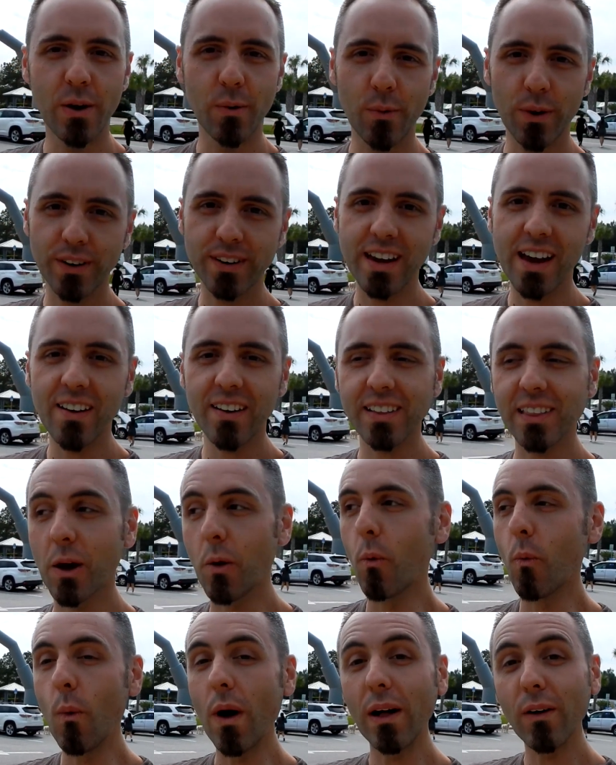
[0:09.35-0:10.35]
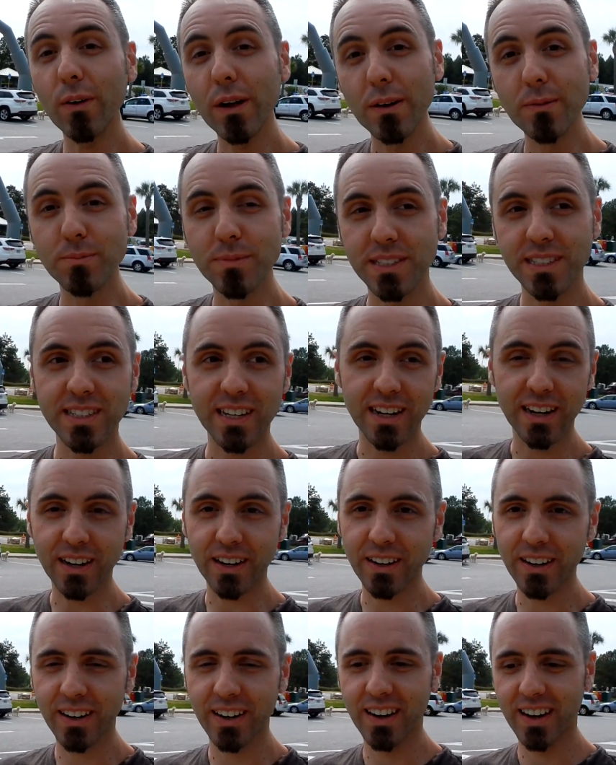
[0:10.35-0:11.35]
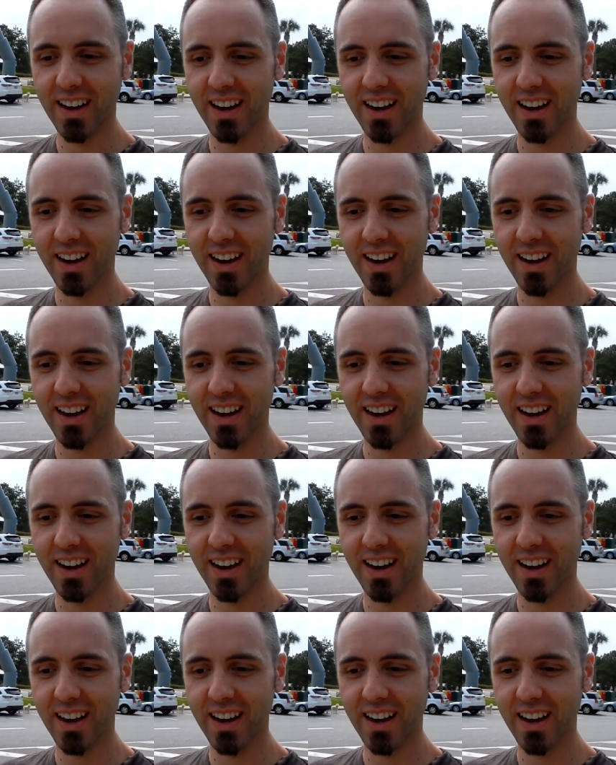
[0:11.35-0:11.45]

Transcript: We're down at the Welcome Center,